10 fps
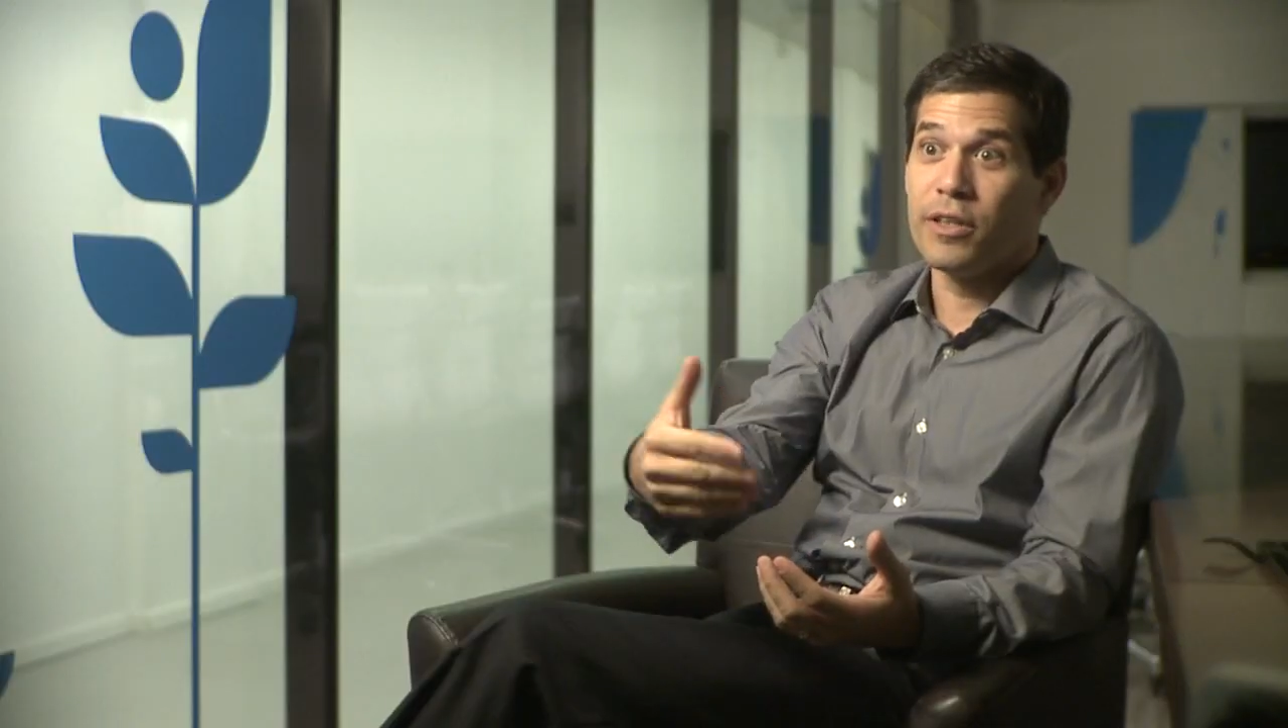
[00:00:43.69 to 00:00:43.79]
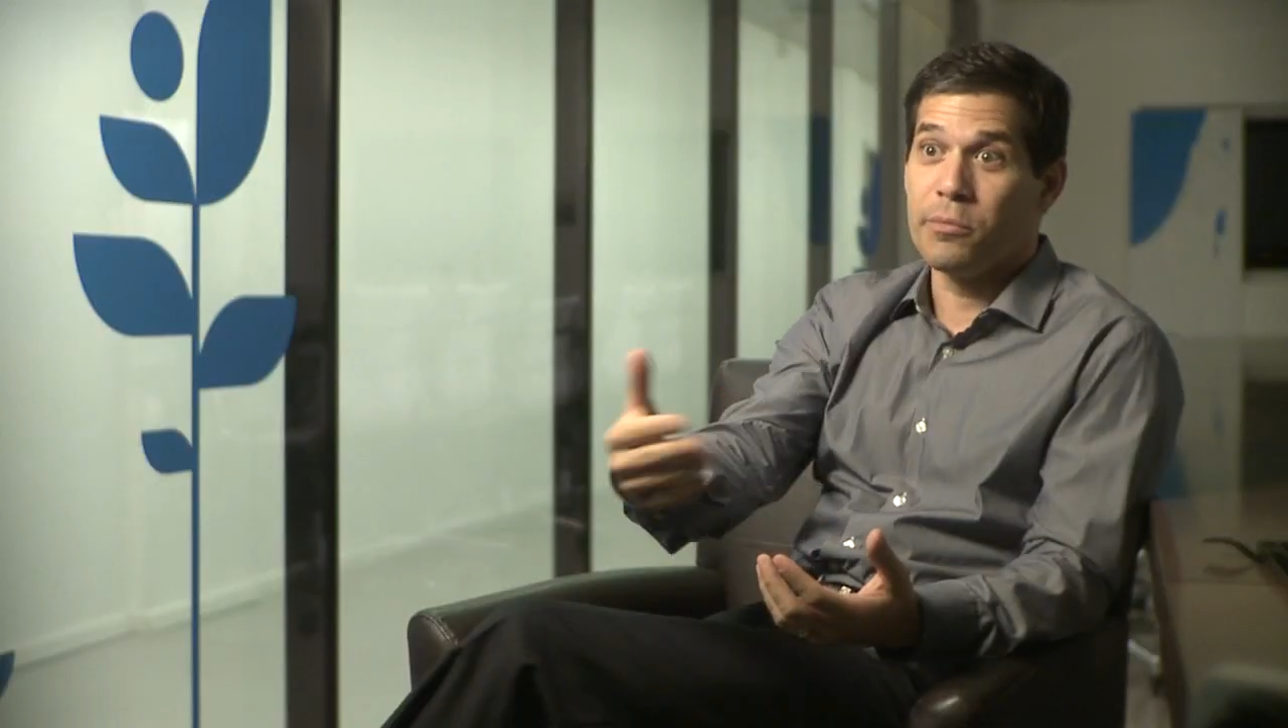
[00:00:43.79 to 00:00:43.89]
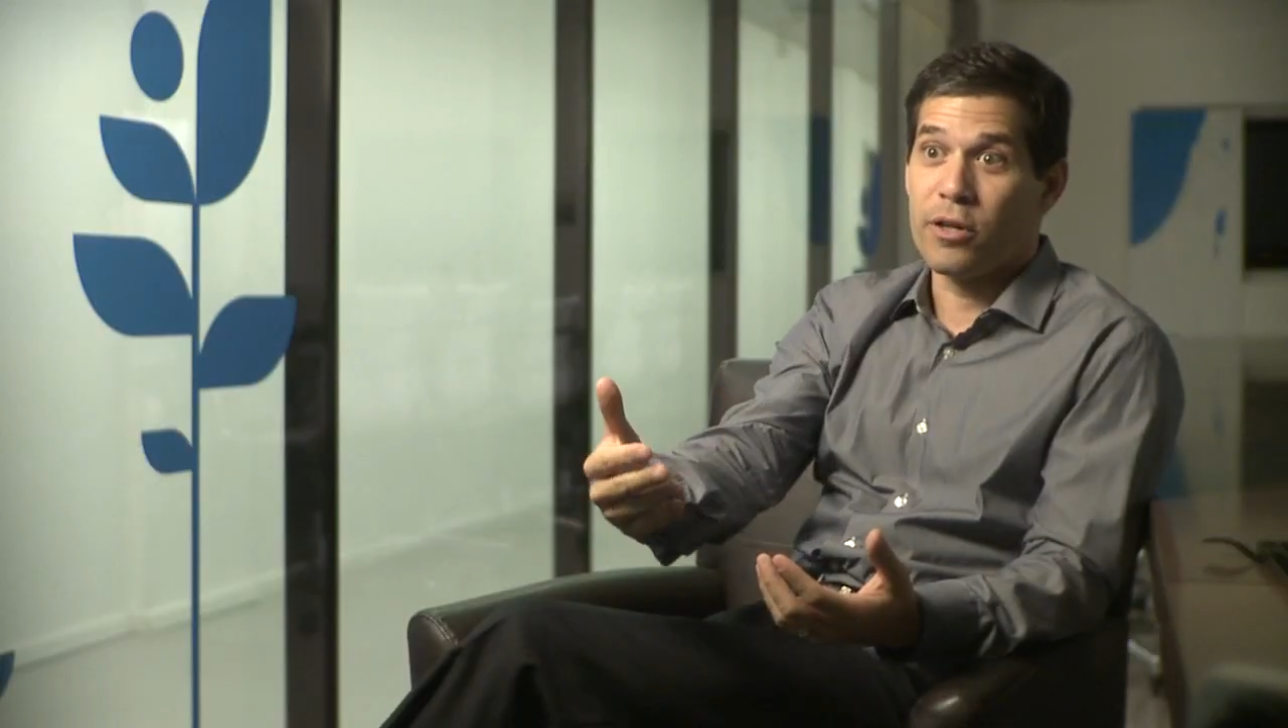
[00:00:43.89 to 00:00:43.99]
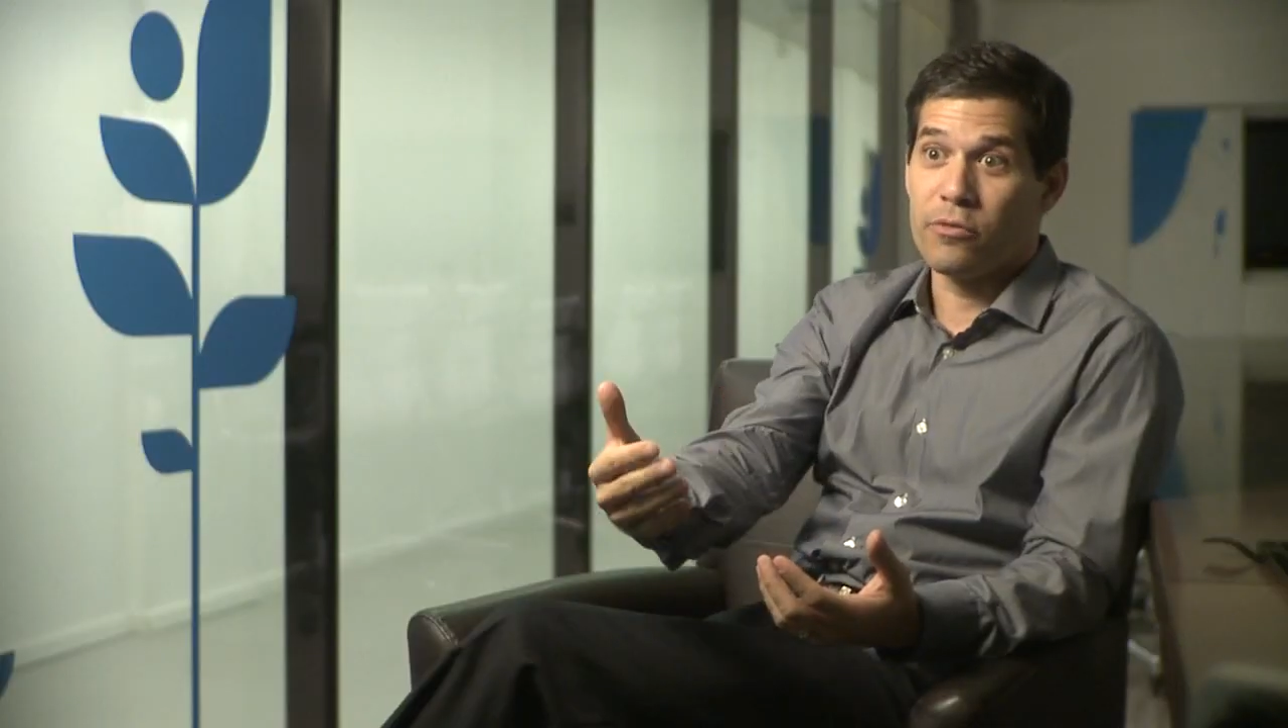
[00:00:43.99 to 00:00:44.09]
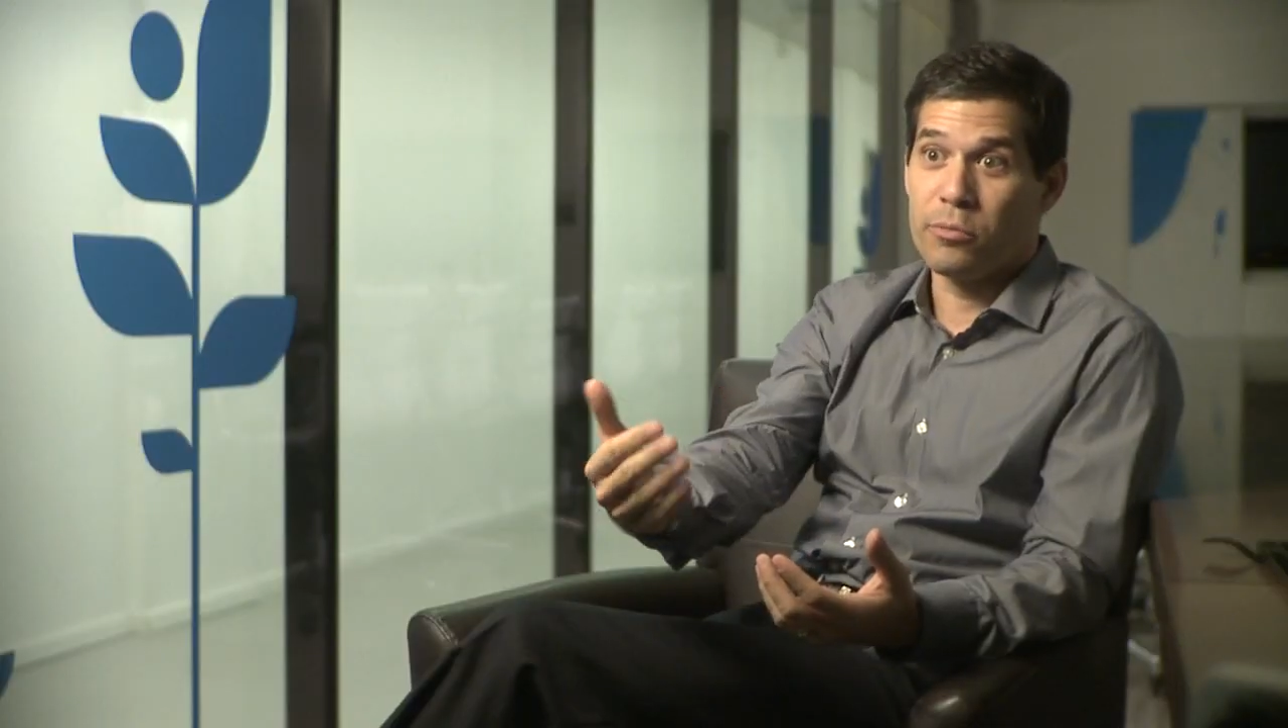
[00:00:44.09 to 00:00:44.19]
the
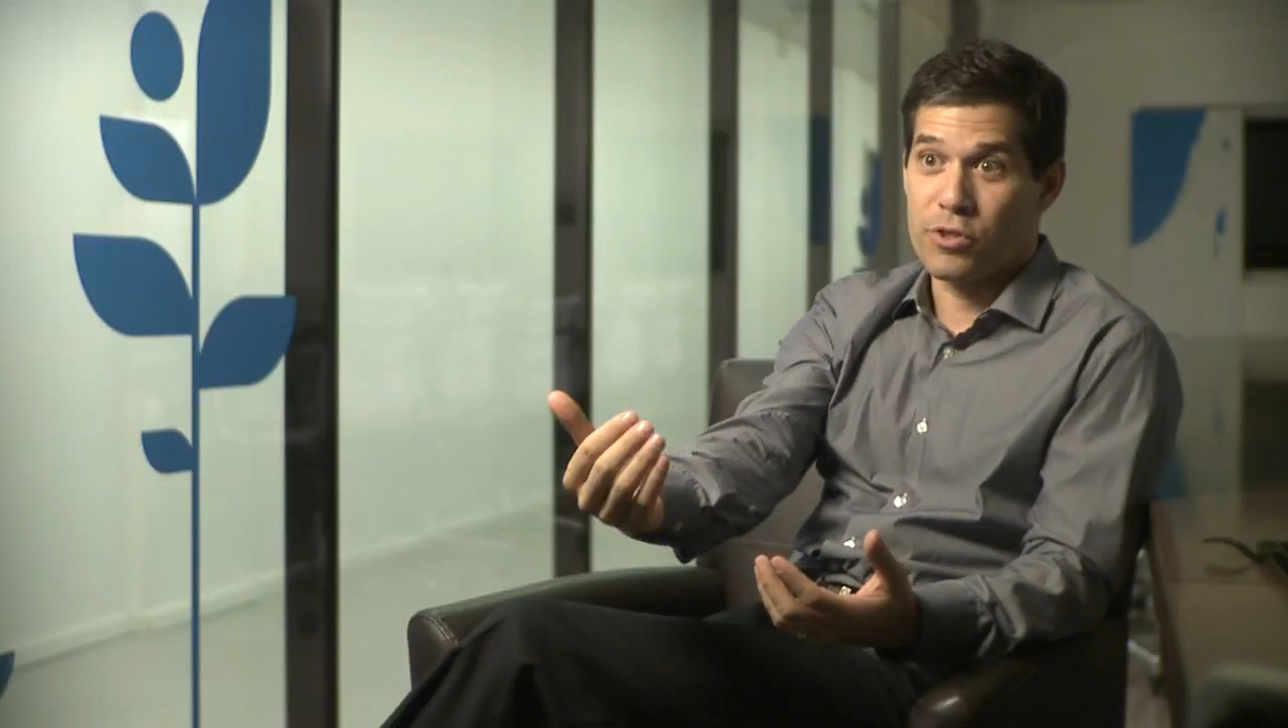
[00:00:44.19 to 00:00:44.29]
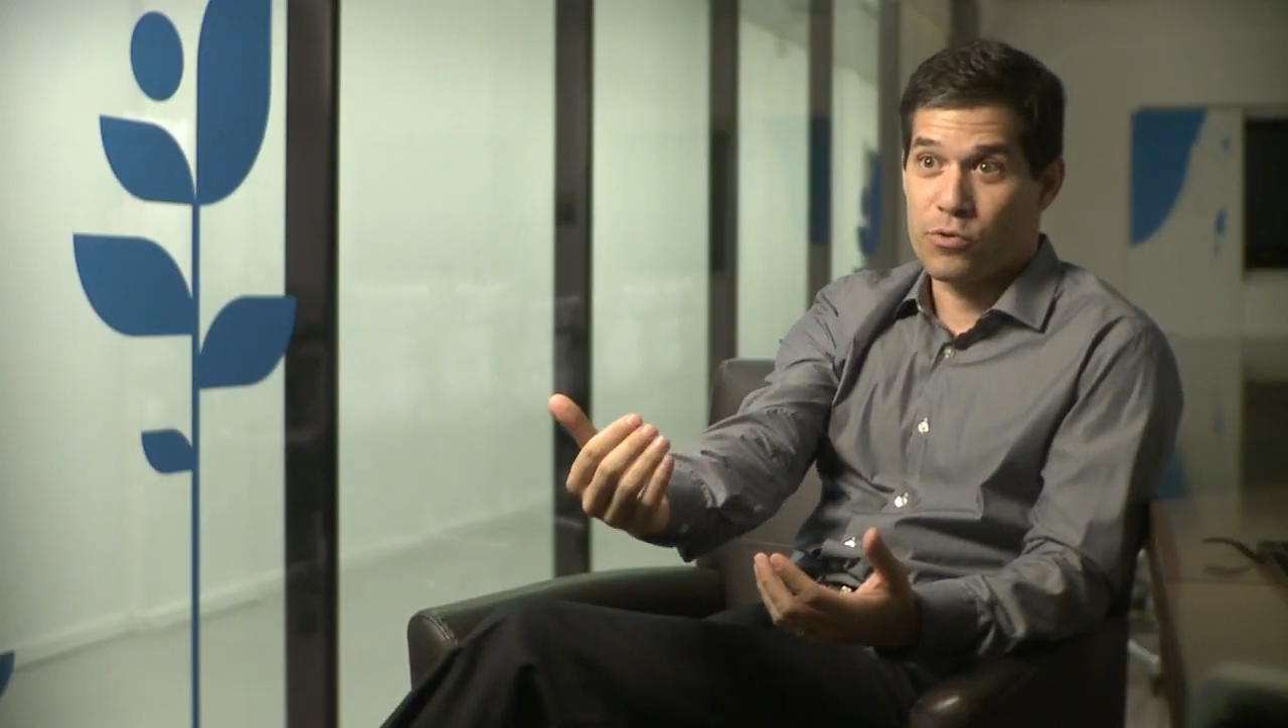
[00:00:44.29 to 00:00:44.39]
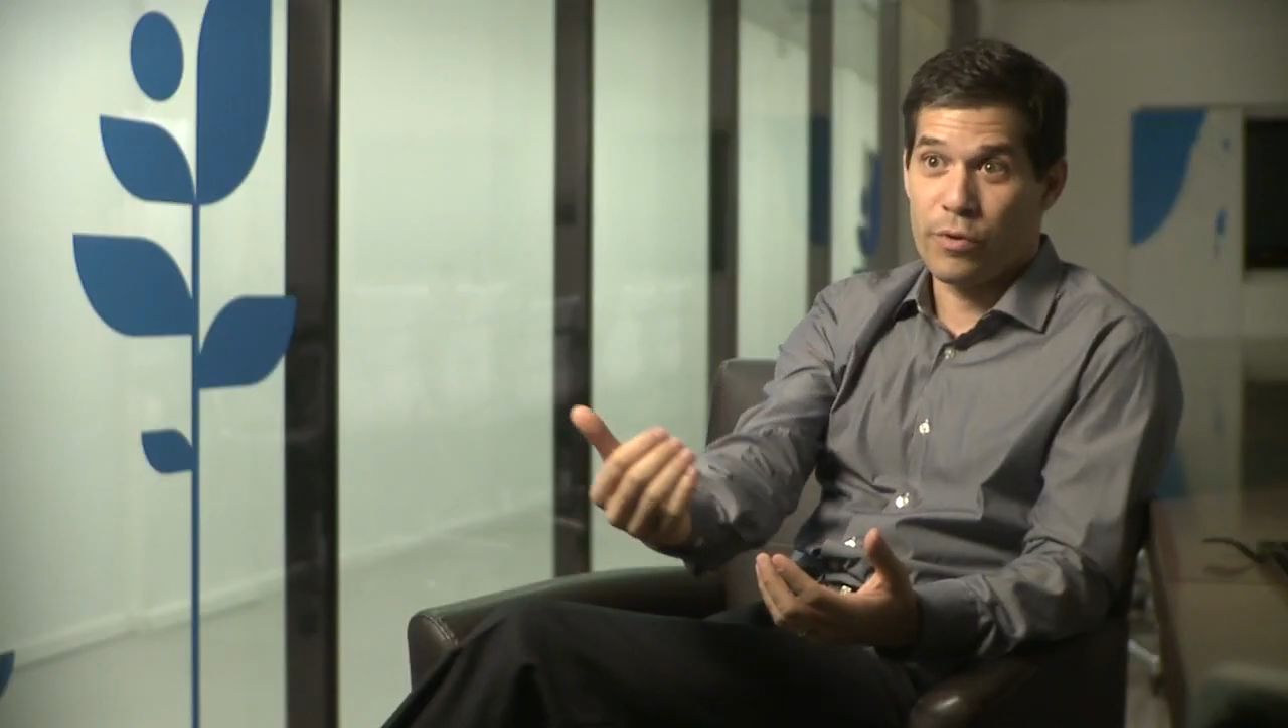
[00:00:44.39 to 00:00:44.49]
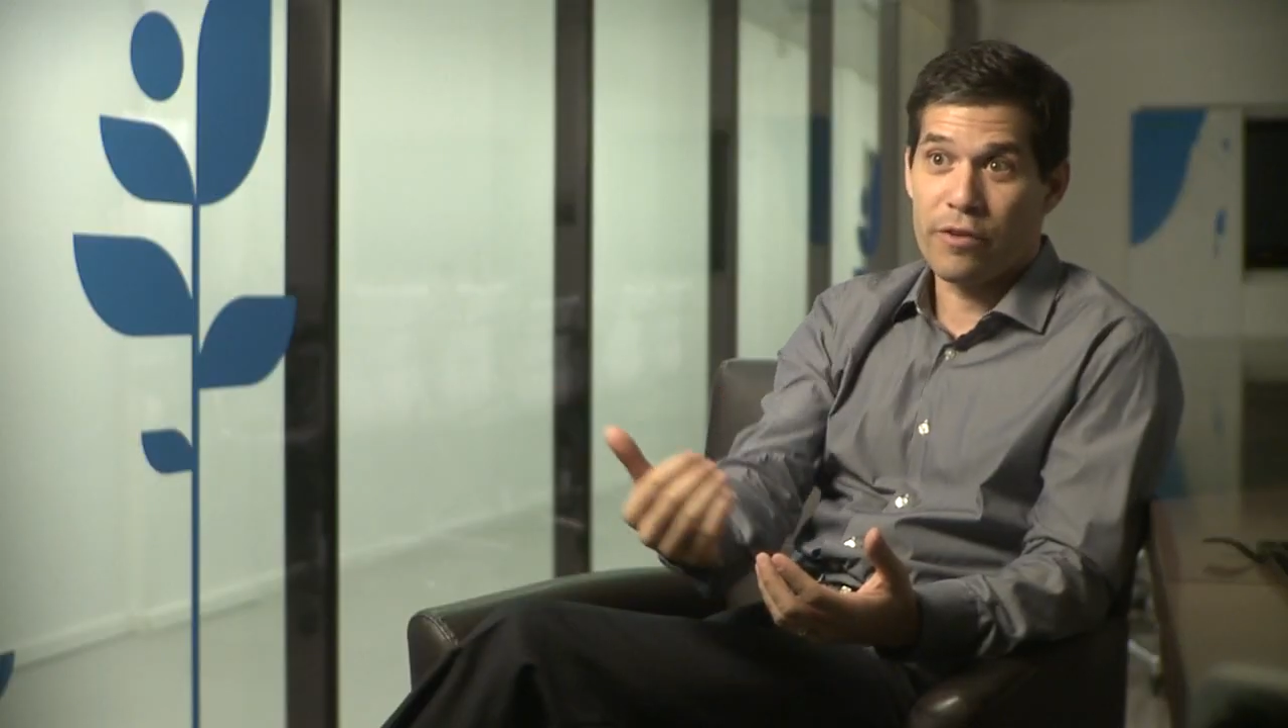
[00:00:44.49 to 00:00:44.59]
amount of emissions.